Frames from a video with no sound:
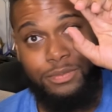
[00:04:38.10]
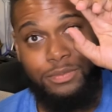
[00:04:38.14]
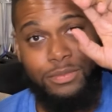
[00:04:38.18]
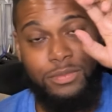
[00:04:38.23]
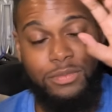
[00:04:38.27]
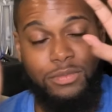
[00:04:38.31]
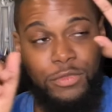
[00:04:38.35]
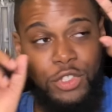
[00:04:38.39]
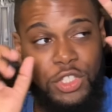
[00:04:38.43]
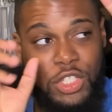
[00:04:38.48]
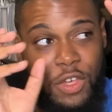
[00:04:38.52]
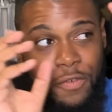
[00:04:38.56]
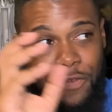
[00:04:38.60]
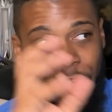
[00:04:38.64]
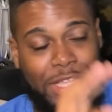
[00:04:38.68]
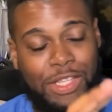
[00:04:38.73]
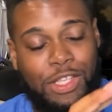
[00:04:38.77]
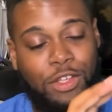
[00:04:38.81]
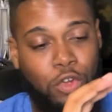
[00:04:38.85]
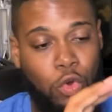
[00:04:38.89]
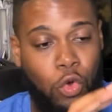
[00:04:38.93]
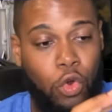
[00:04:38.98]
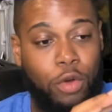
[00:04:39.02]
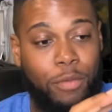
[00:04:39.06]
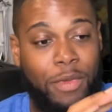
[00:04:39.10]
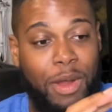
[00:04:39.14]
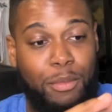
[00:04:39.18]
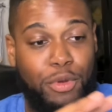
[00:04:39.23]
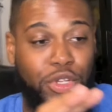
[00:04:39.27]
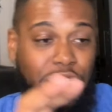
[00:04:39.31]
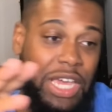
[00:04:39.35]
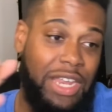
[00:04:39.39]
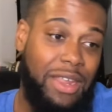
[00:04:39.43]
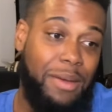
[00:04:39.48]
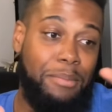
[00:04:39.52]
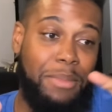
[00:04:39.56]
defected order members
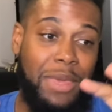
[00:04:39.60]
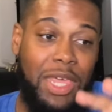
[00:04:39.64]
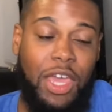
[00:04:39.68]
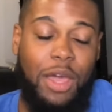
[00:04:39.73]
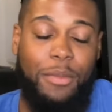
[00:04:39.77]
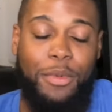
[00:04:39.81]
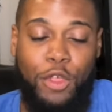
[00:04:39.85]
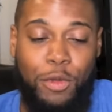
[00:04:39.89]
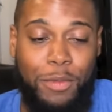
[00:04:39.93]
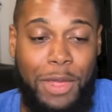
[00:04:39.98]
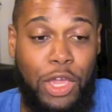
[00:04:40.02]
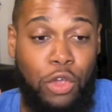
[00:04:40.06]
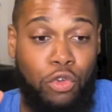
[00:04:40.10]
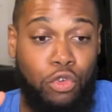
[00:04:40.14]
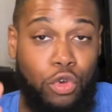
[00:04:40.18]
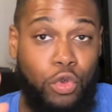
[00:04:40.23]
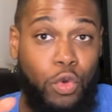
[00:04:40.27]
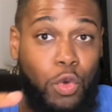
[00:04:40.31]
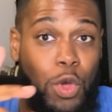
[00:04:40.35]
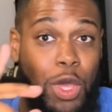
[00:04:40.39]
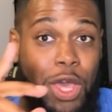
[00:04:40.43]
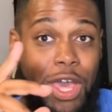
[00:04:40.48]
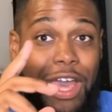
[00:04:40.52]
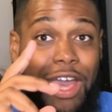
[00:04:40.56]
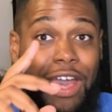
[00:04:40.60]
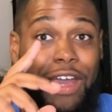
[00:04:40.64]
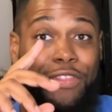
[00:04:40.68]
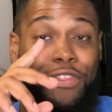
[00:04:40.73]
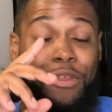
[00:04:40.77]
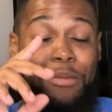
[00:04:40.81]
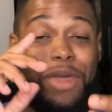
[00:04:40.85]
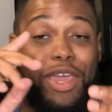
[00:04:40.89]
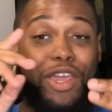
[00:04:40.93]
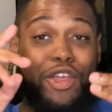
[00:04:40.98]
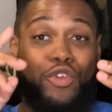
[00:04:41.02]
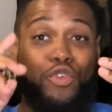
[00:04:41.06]
end up meeting up with our main crew, the
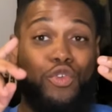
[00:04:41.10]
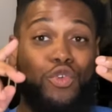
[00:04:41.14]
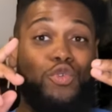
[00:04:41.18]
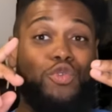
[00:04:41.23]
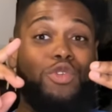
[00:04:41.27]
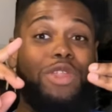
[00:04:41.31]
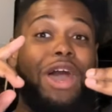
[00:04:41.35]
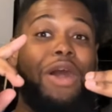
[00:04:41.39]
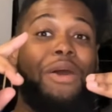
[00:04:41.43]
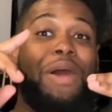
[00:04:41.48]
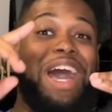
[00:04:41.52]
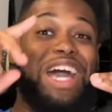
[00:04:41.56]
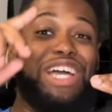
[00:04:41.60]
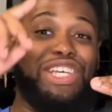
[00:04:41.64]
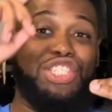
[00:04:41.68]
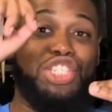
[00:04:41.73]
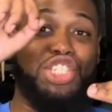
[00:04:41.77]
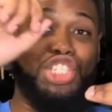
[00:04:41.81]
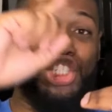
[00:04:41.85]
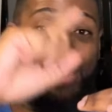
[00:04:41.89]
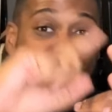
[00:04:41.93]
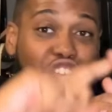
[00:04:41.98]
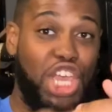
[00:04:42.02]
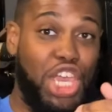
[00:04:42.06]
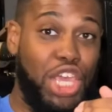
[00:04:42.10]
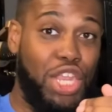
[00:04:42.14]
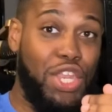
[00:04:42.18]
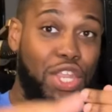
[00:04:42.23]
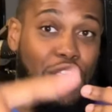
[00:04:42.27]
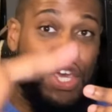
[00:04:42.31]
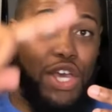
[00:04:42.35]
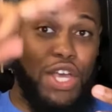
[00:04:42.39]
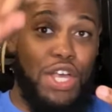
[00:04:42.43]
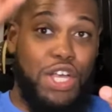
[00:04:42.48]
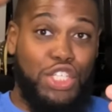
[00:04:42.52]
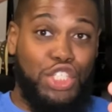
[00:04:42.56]
main crew now has Shin,
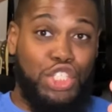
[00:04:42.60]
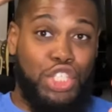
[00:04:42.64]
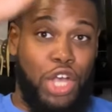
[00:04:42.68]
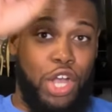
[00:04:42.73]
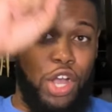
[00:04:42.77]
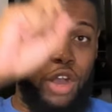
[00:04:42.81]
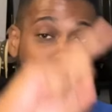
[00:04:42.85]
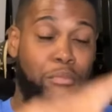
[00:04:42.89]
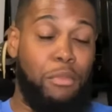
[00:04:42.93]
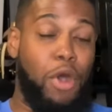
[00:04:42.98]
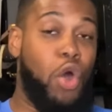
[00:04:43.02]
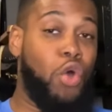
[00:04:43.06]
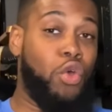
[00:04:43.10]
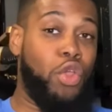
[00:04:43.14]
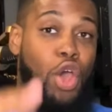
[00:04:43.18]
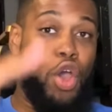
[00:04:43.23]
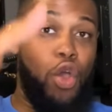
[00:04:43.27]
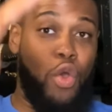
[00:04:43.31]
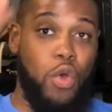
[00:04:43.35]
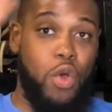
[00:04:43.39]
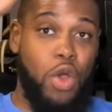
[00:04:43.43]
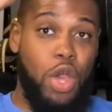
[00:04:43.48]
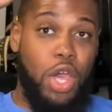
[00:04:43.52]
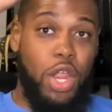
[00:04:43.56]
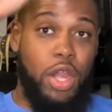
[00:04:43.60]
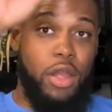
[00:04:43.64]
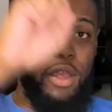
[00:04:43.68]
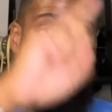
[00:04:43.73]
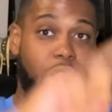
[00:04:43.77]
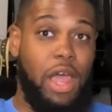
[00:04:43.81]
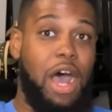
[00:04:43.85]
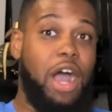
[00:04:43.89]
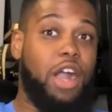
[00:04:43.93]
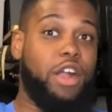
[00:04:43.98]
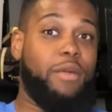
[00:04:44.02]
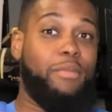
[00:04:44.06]
Sakamoto,
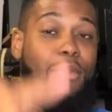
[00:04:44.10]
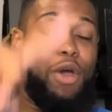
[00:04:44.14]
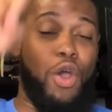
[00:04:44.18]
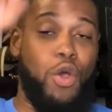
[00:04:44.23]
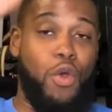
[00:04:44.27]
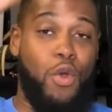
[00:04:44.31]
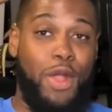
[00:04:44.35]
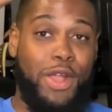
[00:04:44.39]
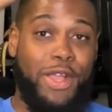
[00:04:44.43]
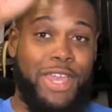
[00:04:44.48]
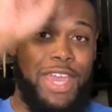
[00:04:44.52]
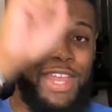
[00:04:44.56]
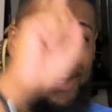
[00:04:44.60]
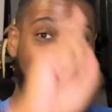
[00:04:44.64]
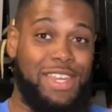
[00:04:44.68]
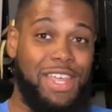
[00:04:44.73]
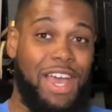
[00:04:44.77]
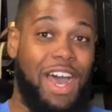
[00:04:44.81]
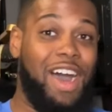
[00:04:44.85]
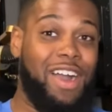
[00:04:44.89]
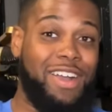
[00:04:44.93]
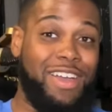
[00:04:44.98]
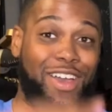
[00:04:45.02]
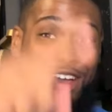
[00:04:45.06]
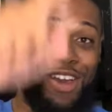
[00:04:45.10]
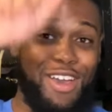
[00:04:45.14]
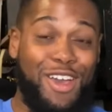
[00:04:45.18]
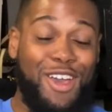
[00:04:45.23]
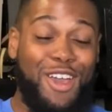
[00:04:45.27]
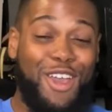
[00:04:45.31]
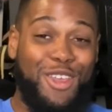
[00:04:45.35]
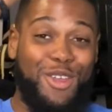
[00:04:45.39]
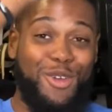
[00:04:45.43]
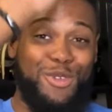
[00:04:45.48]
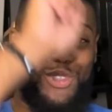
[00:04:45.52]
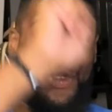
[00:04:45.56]
Nagamo, Kentaka,
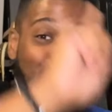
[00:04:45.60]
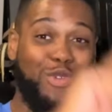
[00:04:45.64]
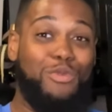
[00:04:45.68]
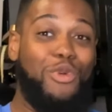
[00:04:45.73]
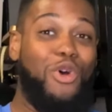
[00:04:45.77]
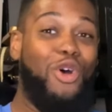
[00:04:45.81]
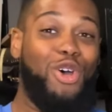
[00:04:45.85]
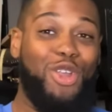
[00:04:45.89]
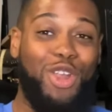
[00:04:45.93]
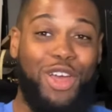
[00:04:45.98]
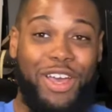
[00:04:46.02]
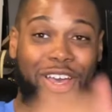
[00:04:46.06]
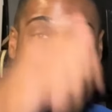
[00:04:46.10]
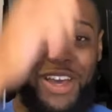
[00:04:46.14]
Yotsumura,